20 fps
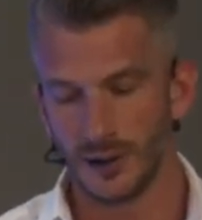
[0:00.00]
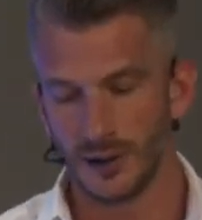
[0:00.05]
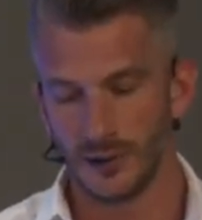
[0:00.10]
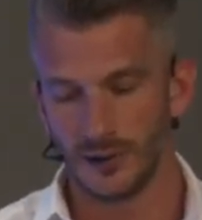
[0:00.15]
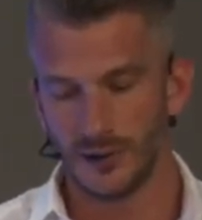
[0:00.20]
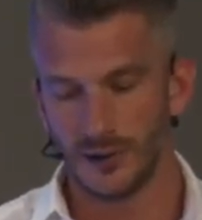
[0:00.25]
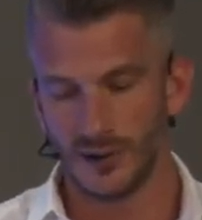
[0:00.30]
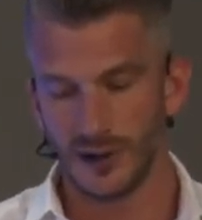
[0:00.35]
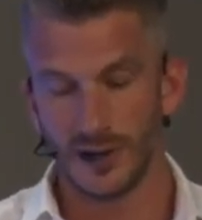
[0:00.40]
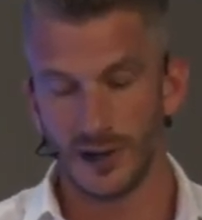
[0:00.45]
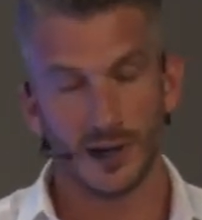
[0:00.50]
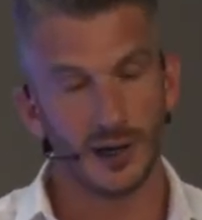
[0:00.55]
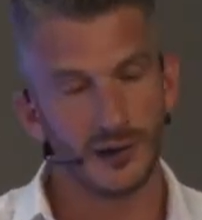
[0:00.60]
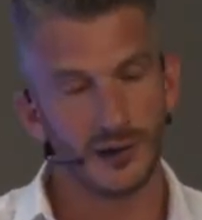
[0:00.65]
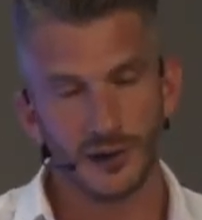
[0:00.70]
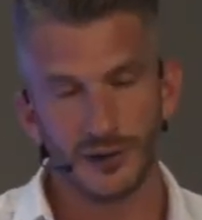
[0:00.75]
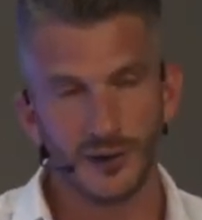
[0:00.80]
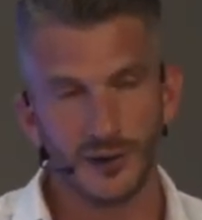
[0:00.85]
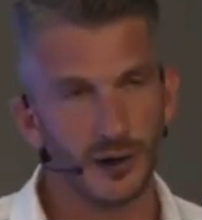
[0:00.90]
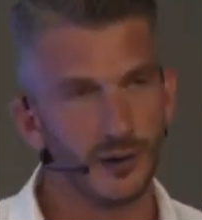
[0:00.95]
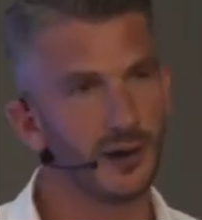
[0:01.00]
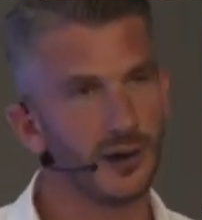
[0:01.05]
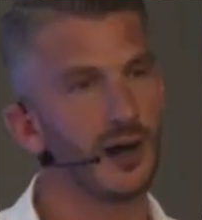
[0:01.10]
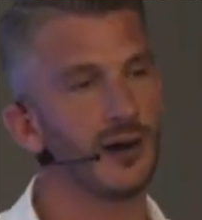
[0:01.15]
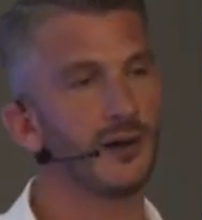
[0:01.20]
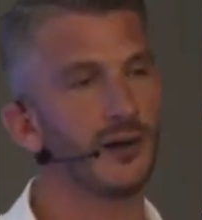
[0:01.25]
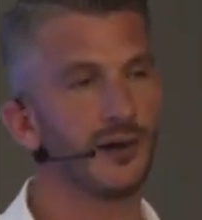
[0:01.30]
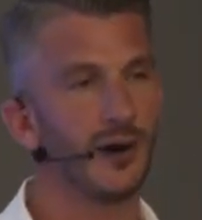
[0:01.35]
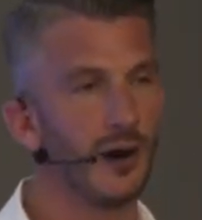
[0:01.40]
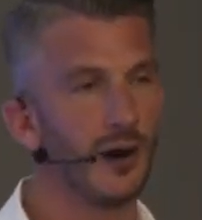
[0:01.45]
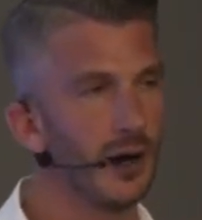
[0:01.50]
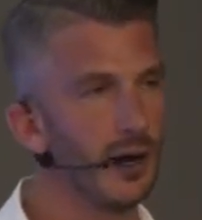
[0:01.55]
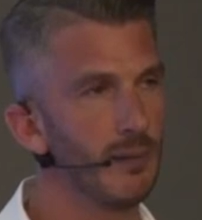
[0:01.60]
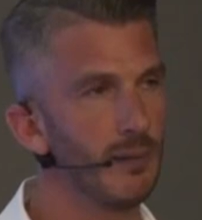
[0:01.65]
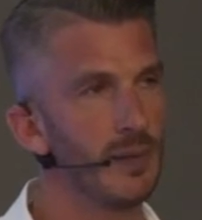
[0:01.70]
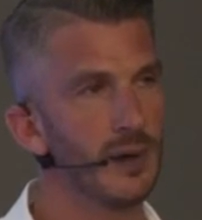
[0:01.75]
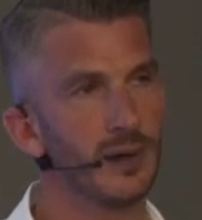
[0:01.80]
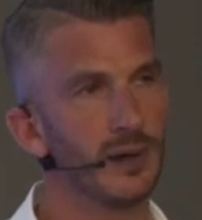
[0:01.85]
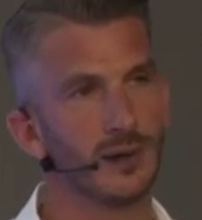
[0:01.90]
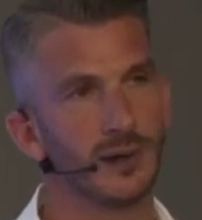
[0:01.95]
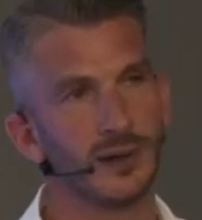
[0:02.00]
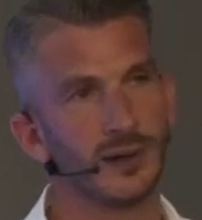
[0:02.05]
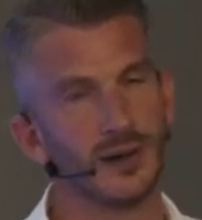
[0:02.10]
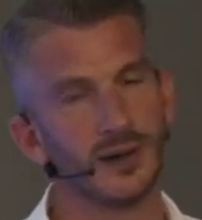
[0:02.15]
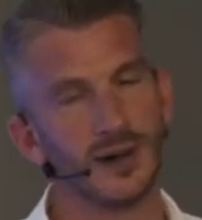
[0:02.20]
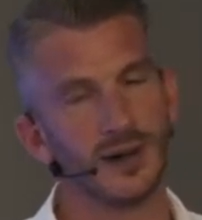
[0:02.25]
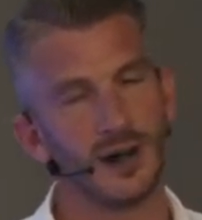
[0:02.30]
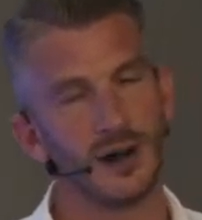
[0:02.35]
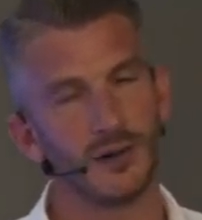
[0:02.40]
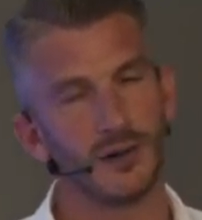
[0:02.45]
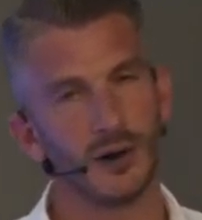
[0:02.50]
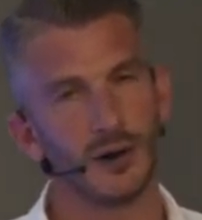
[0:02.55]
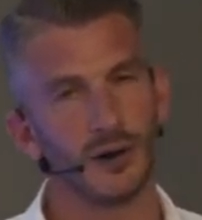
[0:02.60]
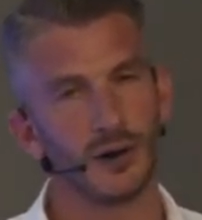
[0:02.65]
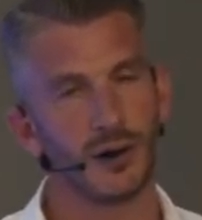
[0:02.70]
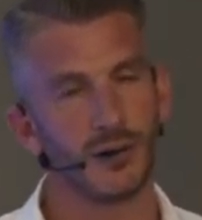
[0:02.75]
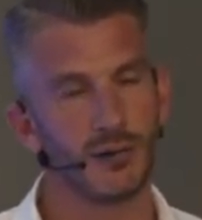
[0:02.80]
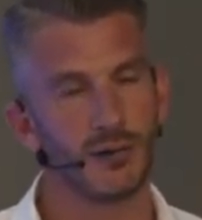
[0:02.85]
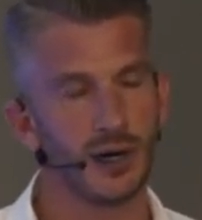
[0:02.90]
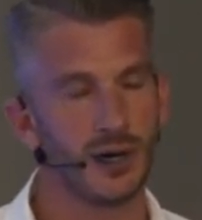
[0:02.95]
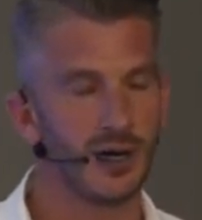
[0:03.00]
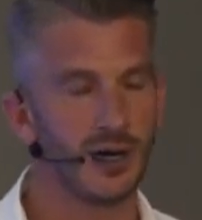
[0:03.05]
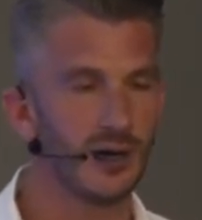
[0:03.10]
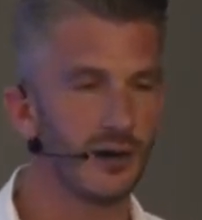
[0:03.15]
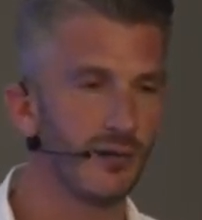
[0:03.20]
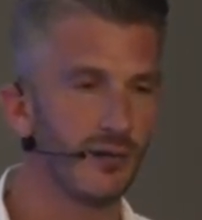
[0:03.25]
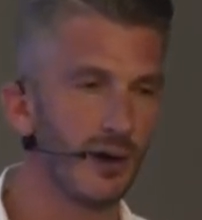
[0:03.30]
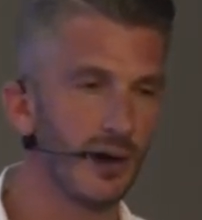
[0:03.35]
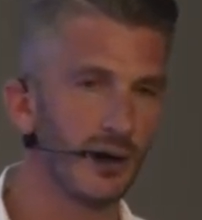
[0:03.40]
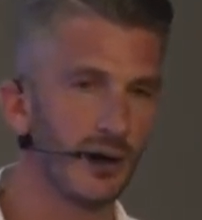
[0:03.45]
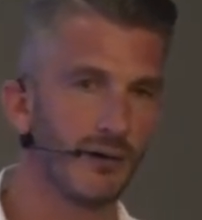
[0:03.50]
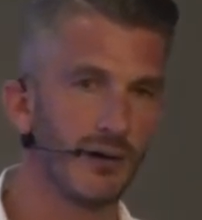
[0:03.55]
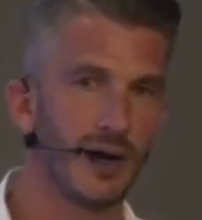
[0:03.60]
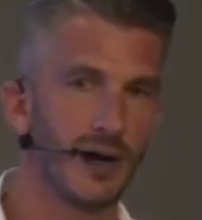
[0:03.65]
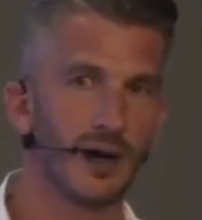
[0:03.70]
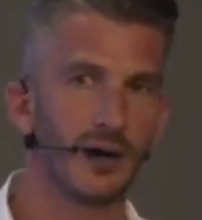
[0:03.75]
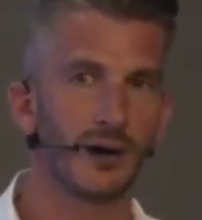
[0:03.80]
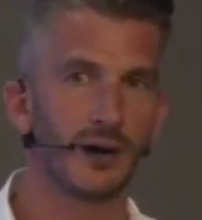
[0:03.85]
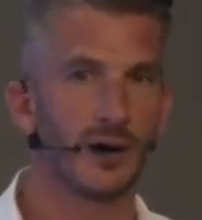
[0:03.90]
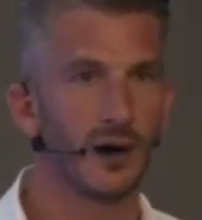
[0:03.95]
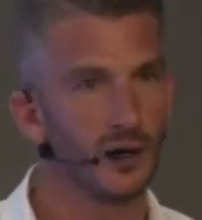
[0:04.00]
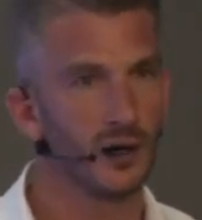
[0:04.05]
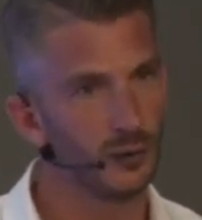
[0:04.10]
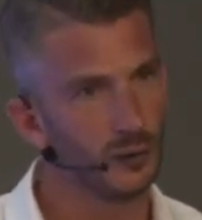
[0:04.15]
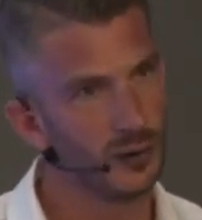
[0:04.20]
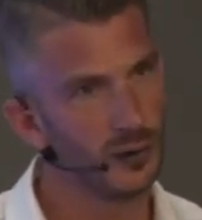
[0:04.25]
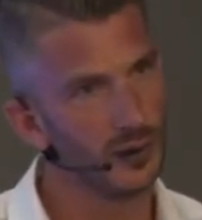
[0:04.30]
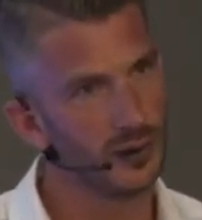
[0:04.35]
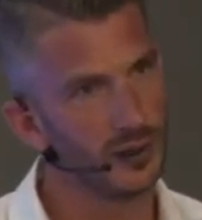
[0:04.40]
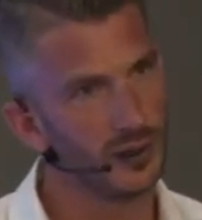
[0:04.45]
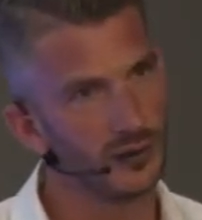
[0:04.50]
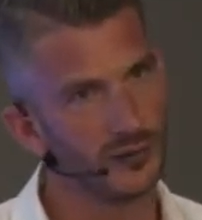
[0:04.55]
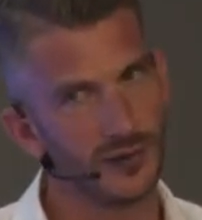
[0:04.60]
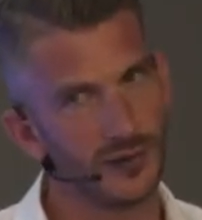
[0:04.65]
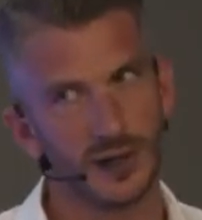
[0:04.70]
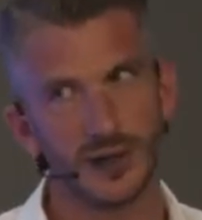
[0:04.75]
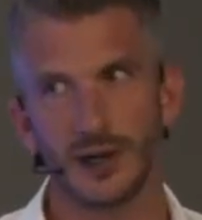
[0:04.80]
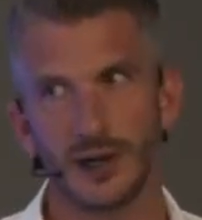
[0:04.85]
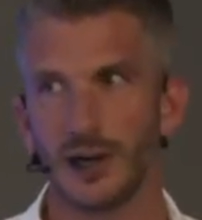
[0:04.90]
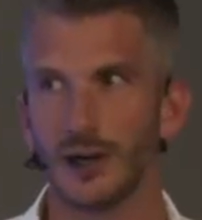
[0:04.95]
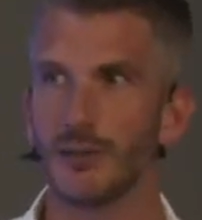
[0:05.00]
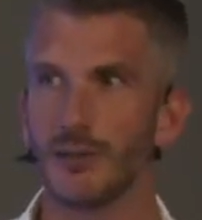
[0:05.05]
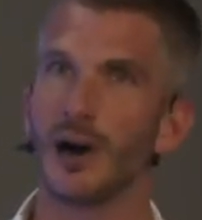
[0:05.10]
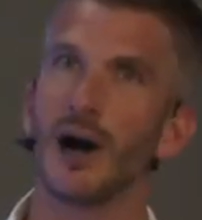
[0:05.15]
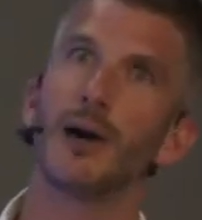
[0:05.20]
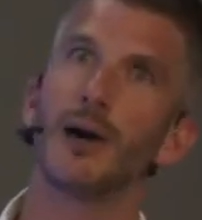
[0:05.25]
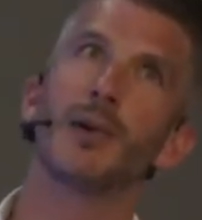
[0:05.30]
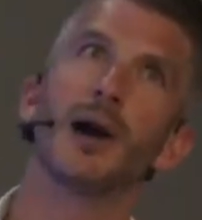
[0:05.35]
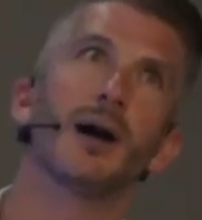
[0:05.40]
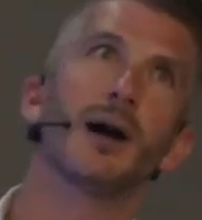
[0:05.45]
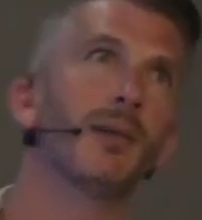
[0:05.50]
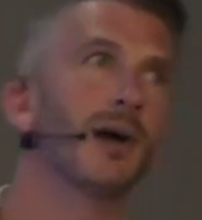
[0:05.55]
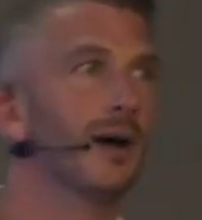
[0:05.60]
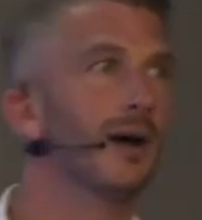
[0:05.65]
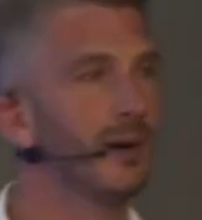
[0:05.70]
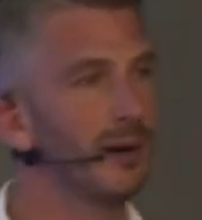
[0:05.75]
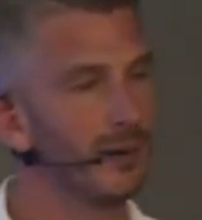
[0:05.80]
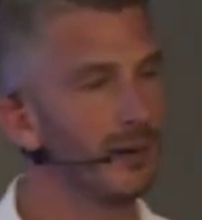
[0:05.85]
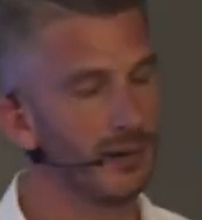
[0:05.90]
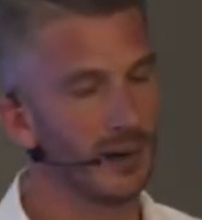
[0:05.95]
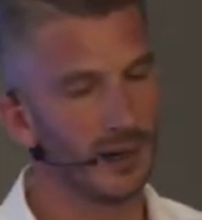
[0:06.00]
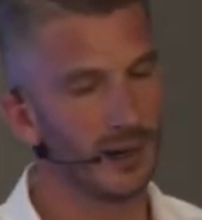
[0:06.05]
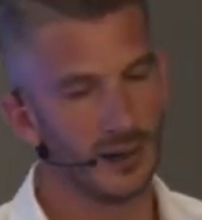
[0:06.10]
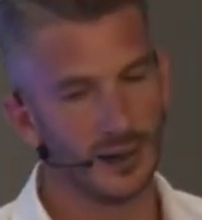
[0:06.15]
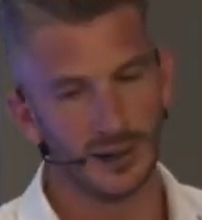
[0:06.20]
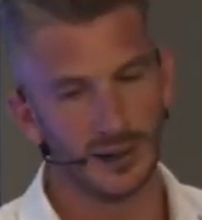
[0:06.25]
She's like, I just don't get the time. I've got three kids running around, I've got a husband that needs feeding, blah, blah, blah, blah, blah, blah.